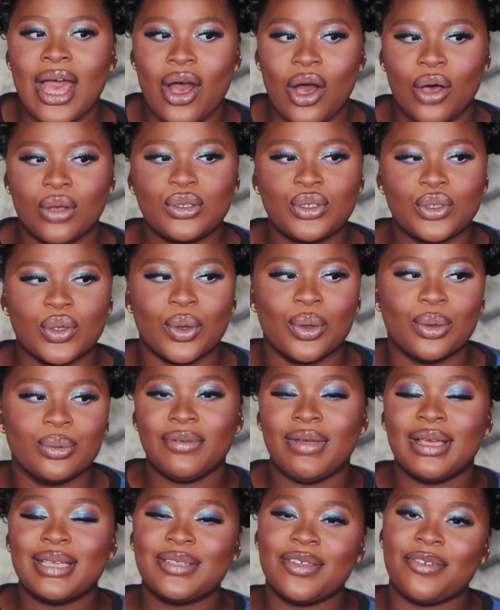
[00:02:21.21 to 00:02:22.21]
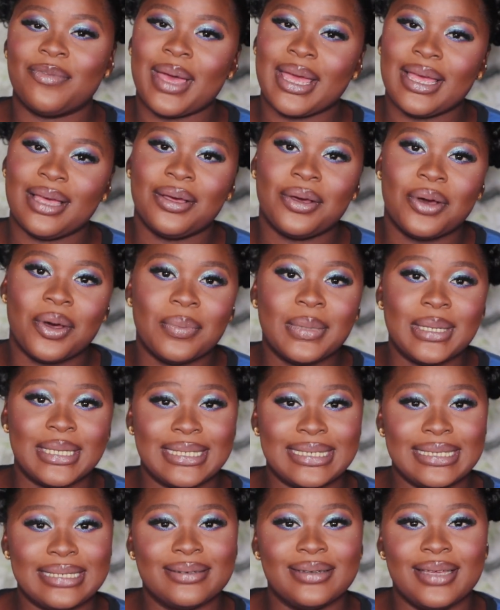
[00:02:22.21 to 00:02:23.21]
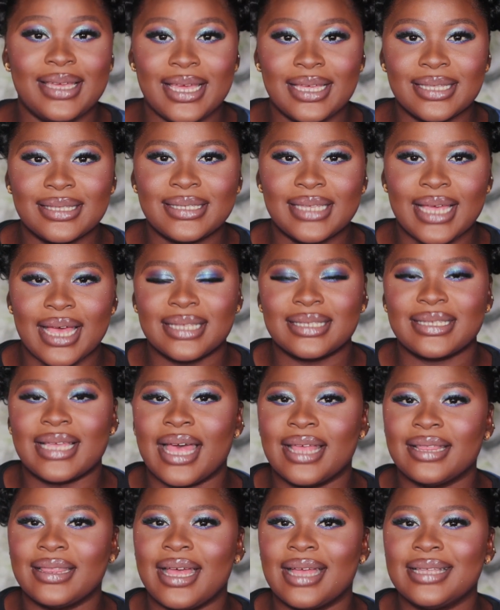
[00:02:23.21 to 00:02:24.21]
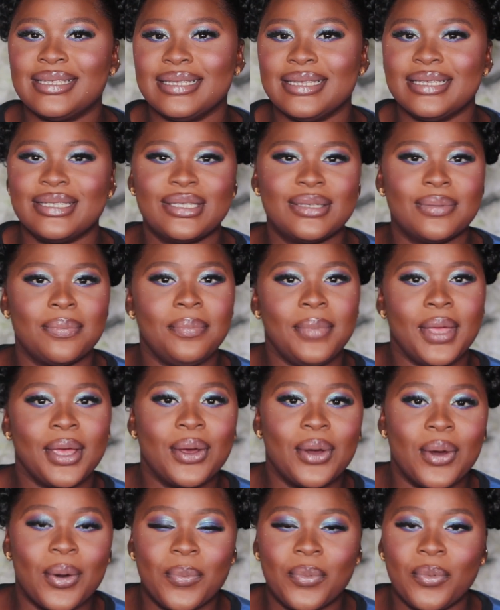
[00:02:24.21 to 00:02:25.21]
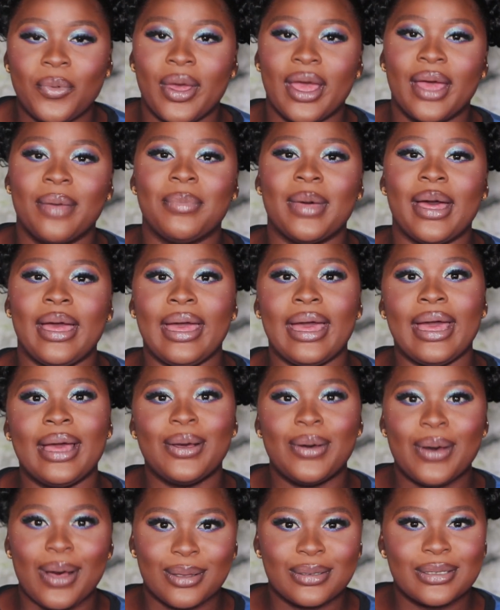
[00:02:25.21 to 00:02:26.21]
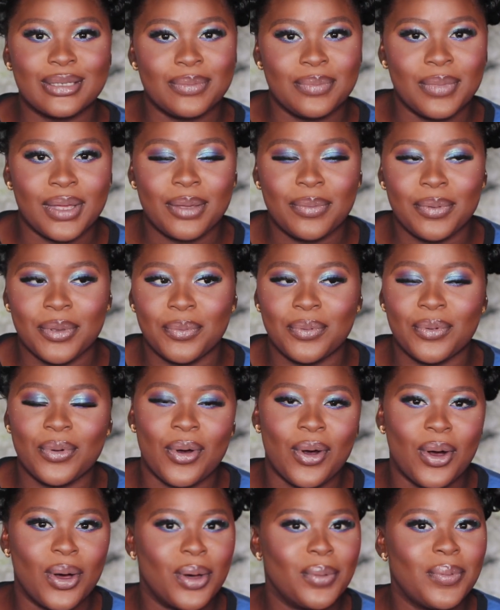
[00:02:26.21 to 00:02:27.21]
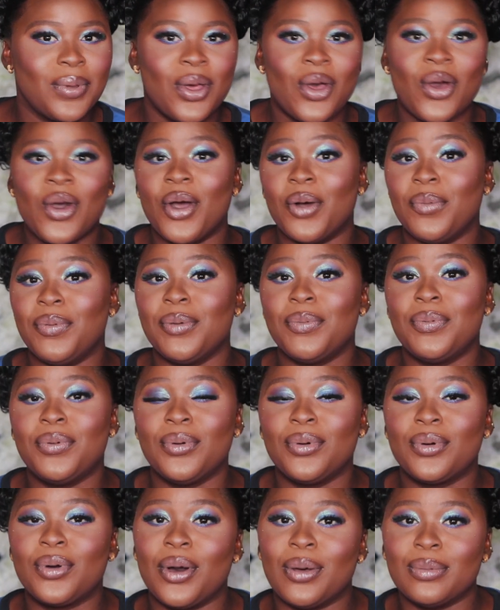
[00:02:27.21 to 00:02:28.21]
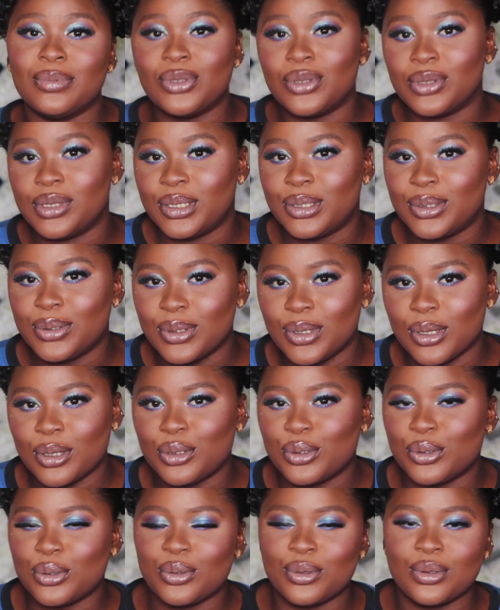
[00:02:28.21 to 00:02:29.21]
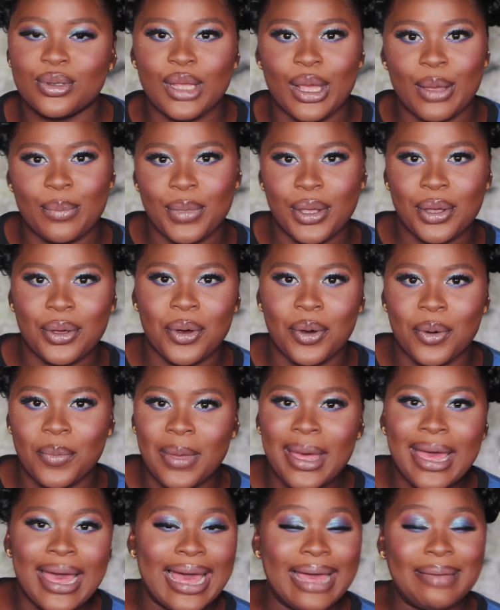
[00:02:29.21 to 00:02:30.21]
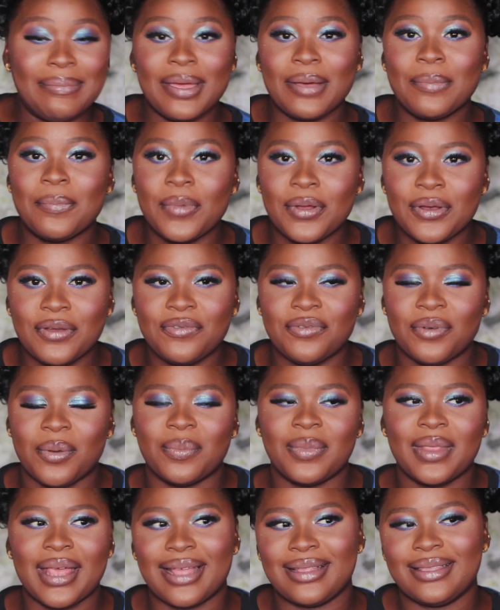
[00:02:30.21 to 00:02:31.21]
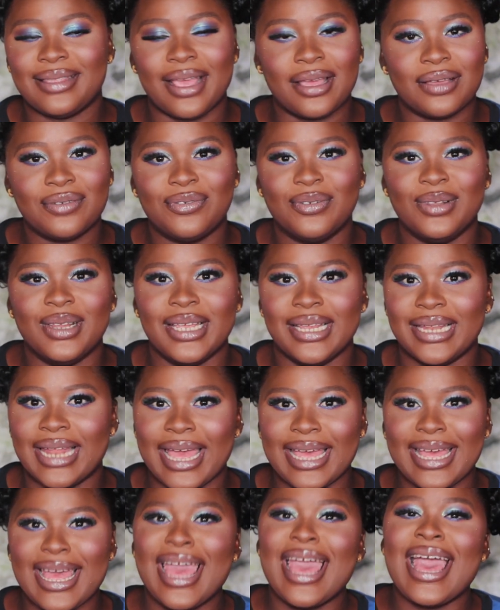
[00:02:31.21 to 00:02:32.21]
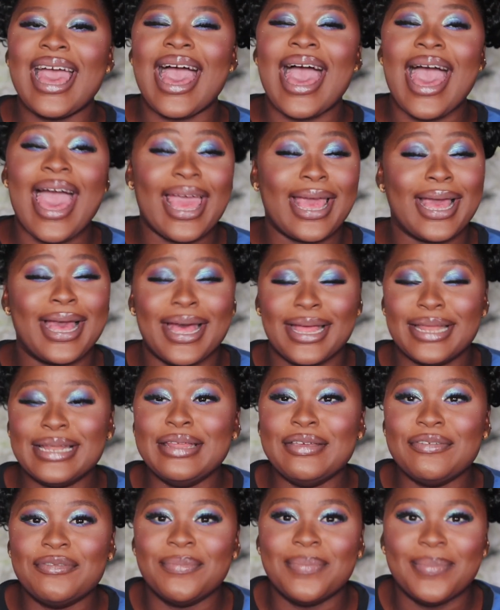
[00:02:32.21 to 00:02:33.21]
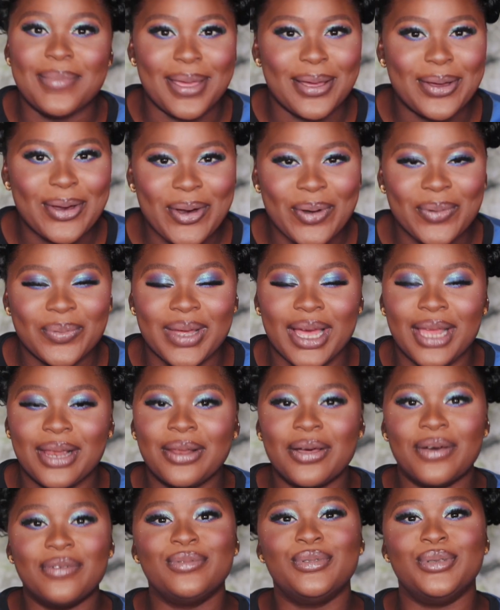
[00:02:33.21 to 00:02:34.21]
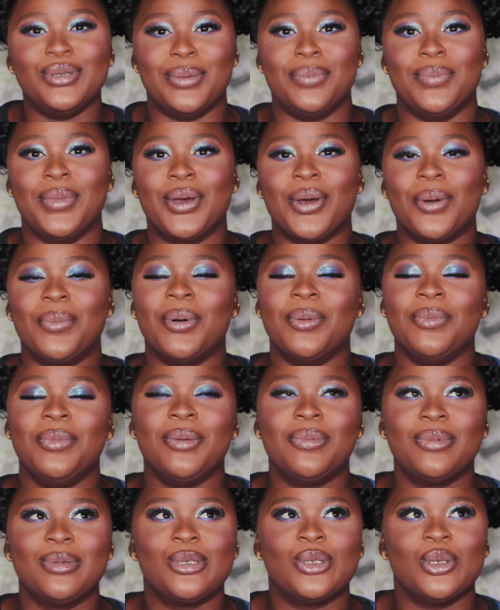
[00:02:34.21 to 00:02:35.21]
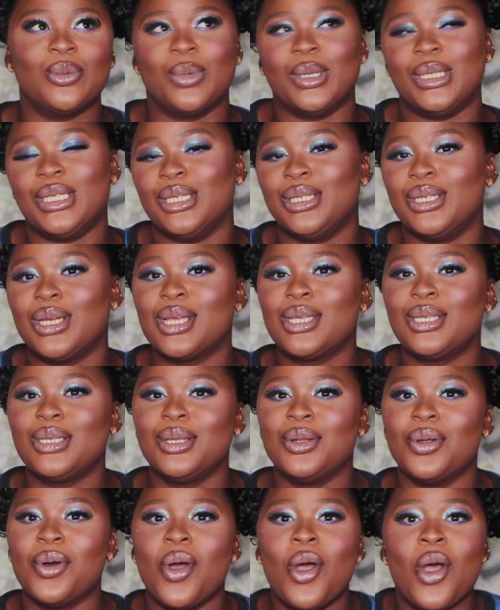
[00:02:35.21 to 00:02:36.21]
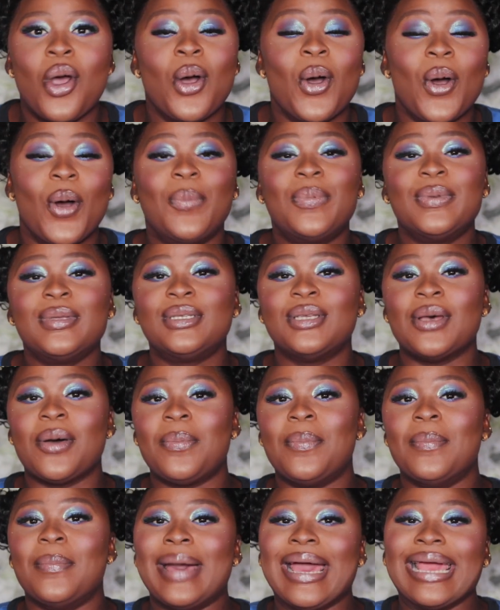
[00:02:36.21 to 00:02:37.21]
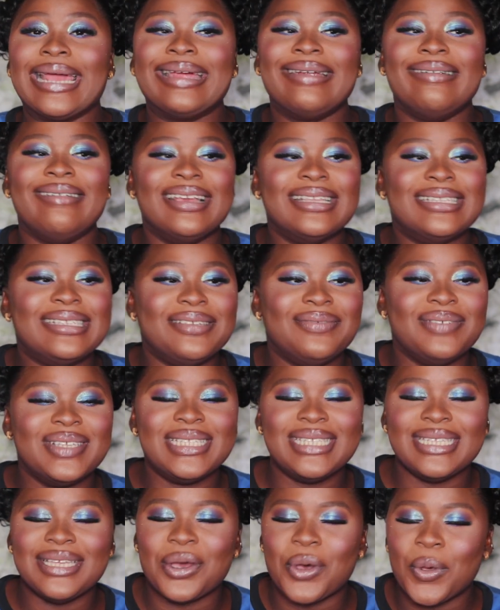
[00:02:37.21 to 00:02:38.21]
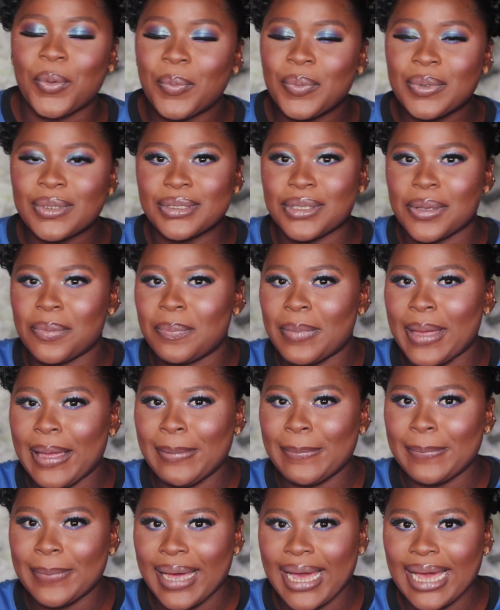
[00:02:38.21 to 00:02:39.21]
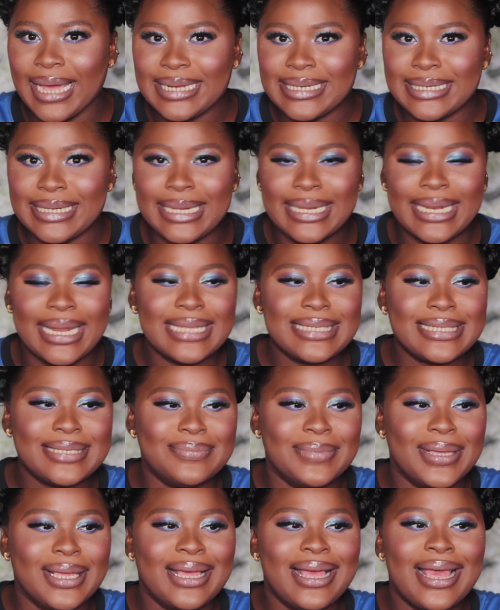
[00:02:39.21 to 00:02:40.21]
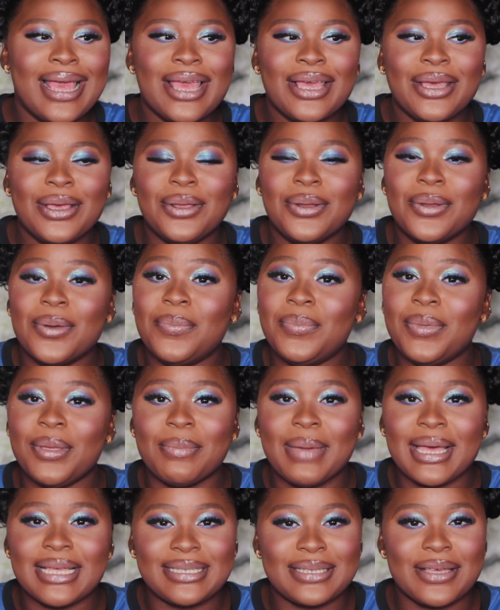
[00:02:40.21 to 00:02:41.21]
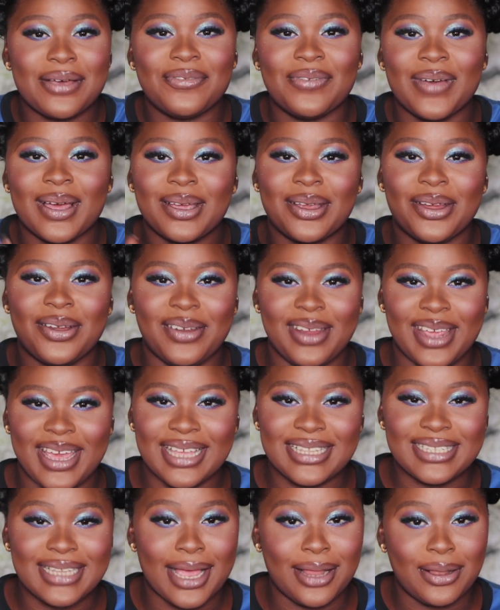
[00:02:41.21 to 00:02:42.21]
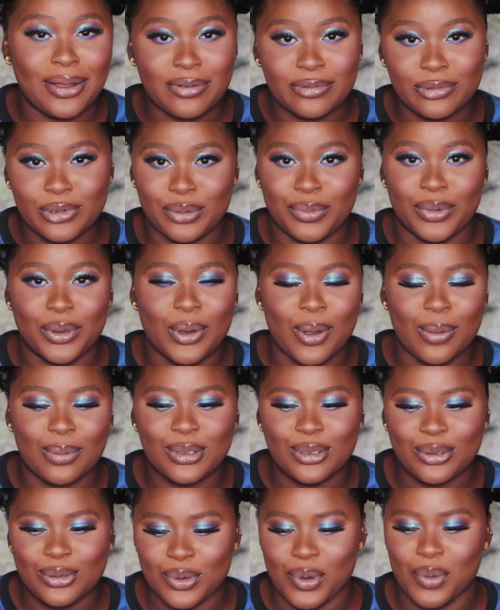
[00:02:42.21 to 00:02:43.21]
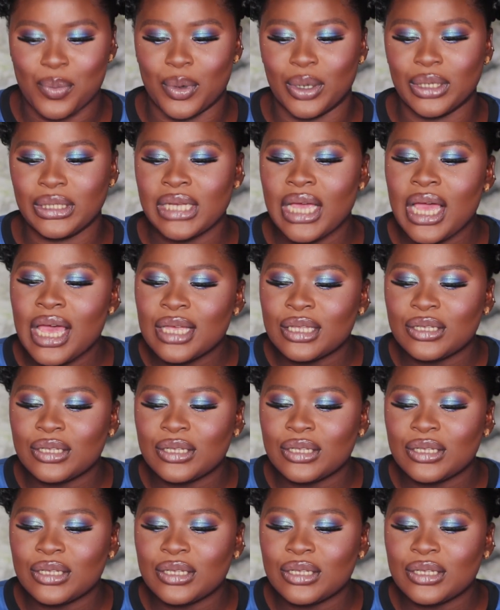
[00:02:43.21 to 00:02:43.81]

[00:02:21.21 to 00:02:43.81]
Also, the rest of my income is still intact, and that is makeup, whereby I go out to make people up, or people come to the studio to do their makeup. I make money from that, thankfully. Like, I can't leave makeup. I love doing makeup on people so much. It just, you know, opens up my creativity, opens up my mind. It lets me, you know, be myself and create. I love doing makeup so much.